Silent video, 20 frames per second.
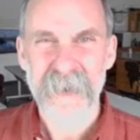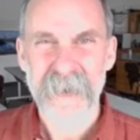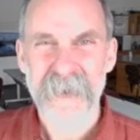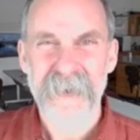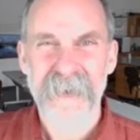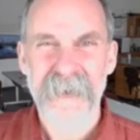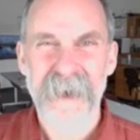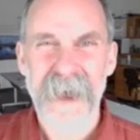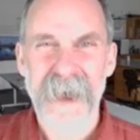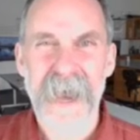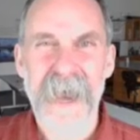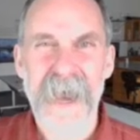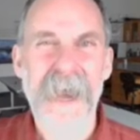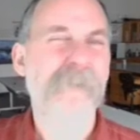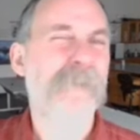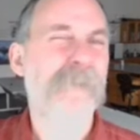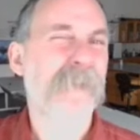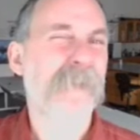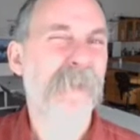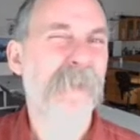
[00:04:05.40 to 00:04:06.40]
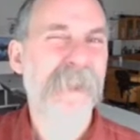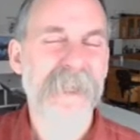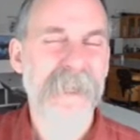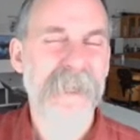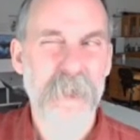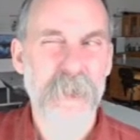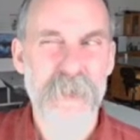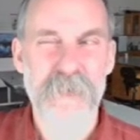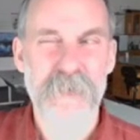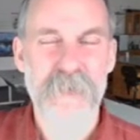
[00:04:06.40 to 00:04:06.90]
away. I
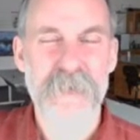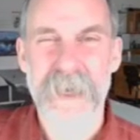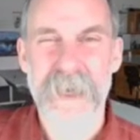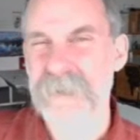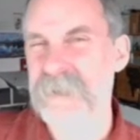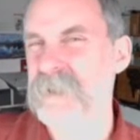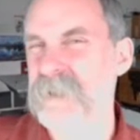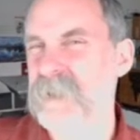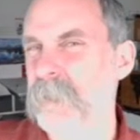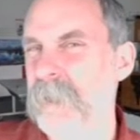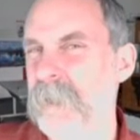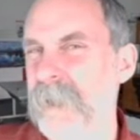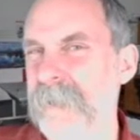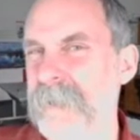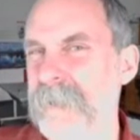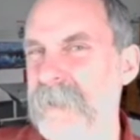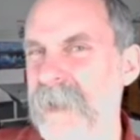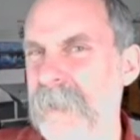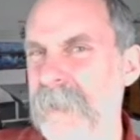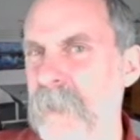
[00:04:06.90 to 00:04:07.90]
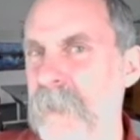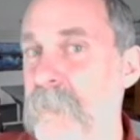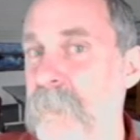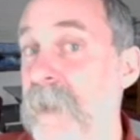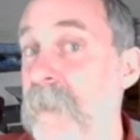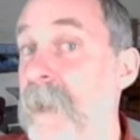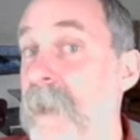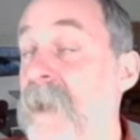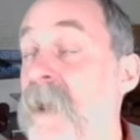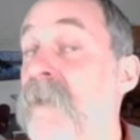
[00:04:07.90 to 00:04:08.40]
would really encourage you not to start writing on the
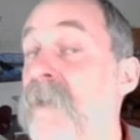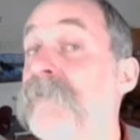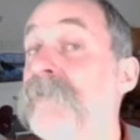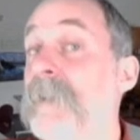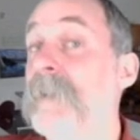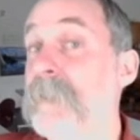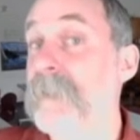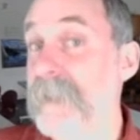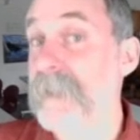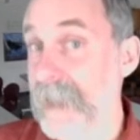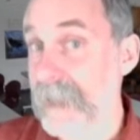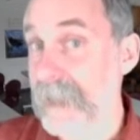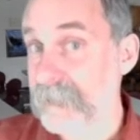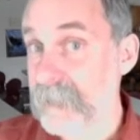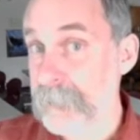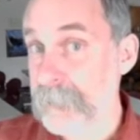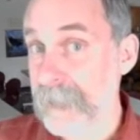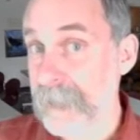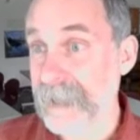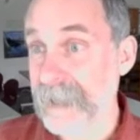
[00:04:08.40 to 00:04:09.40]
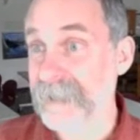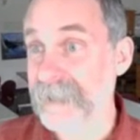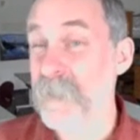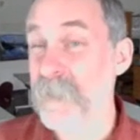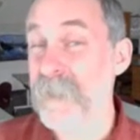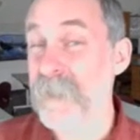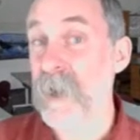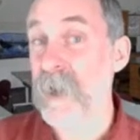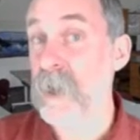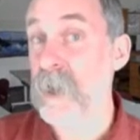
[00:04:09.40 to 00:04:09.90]
diagram right away. Flip to the end of the
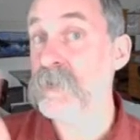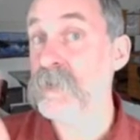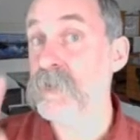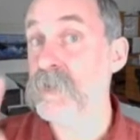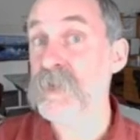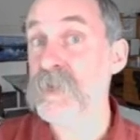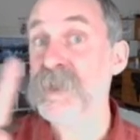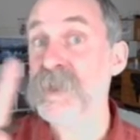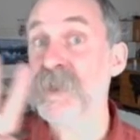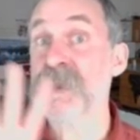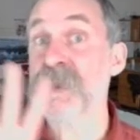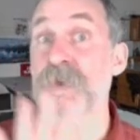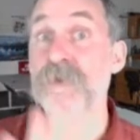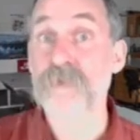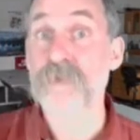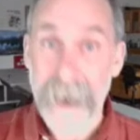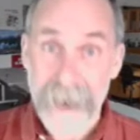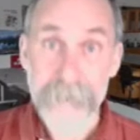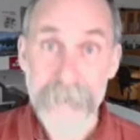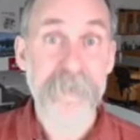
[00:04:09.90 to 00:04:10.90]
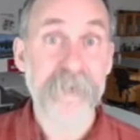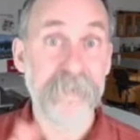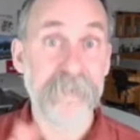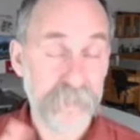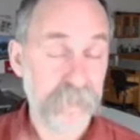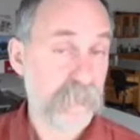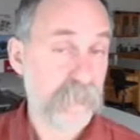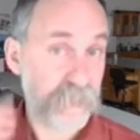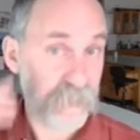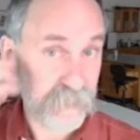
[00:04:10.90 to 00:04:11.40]
packet where there are 2
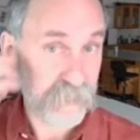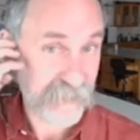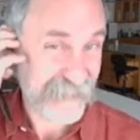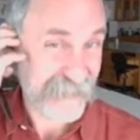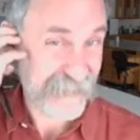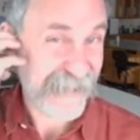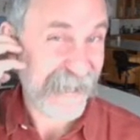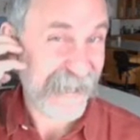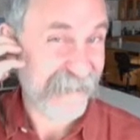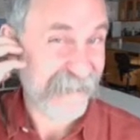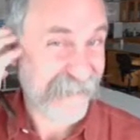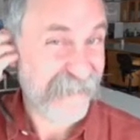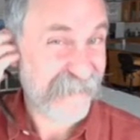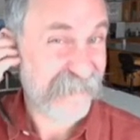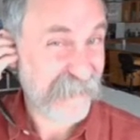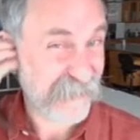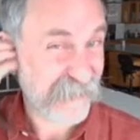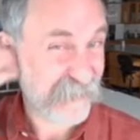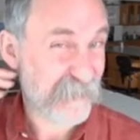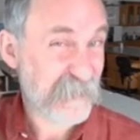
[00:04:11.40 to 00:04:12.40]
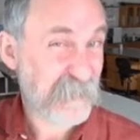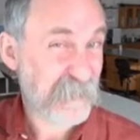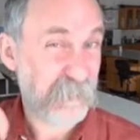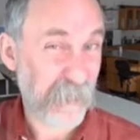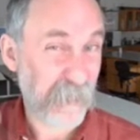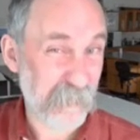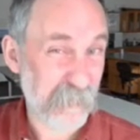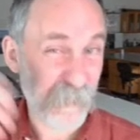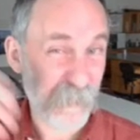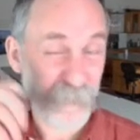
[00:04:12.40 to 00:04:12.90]
scrap versions of this diagram for
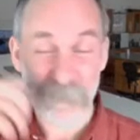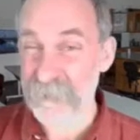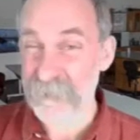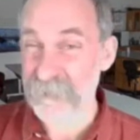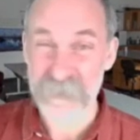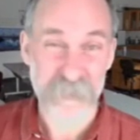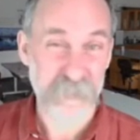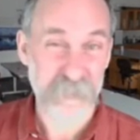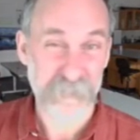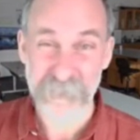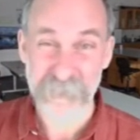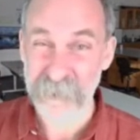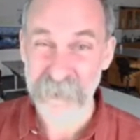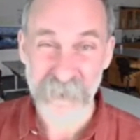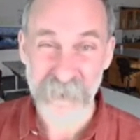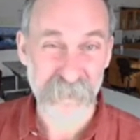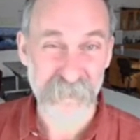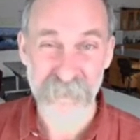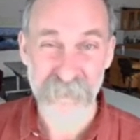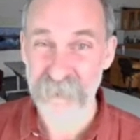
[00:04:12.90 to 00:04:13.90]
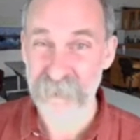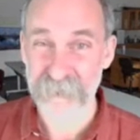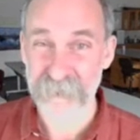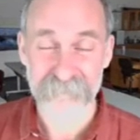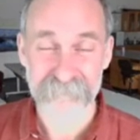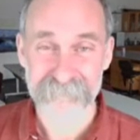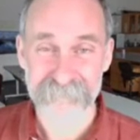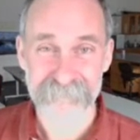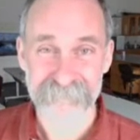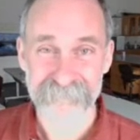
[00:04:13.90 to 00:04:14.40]
you to experiment with and scribble all
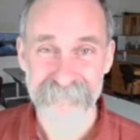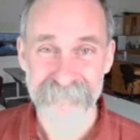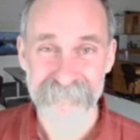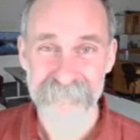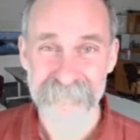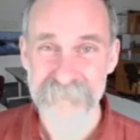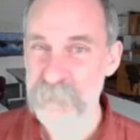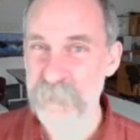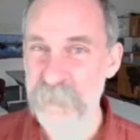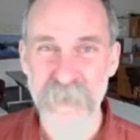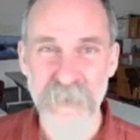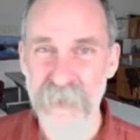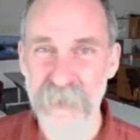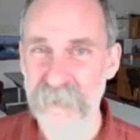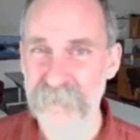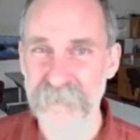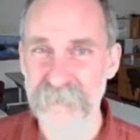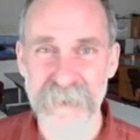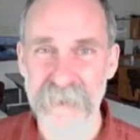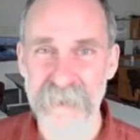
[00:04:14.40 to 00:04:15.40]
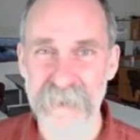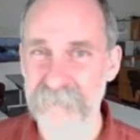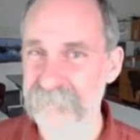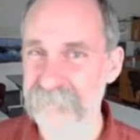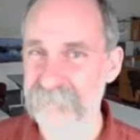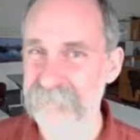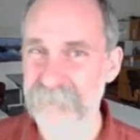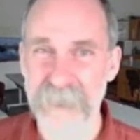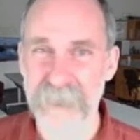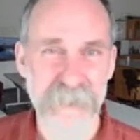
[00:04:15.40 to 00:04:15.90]
over and spill
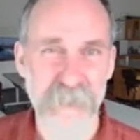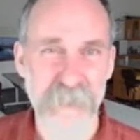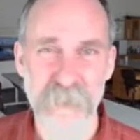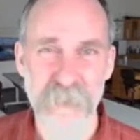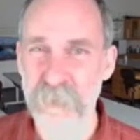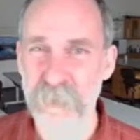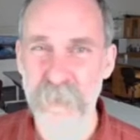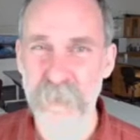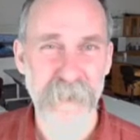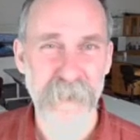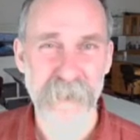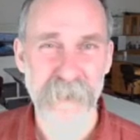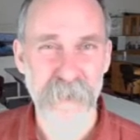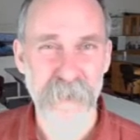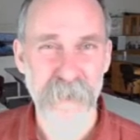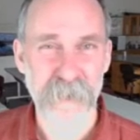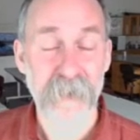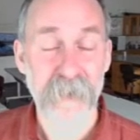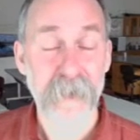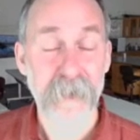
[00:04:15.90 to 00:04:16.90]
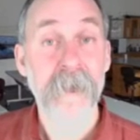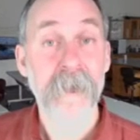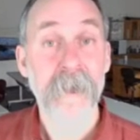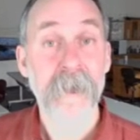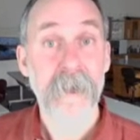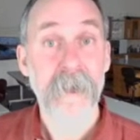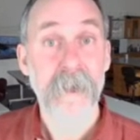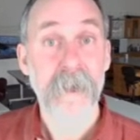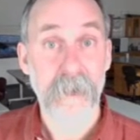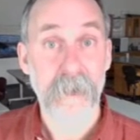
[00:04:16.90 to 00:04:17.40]
coffee and hot cocoa or whatever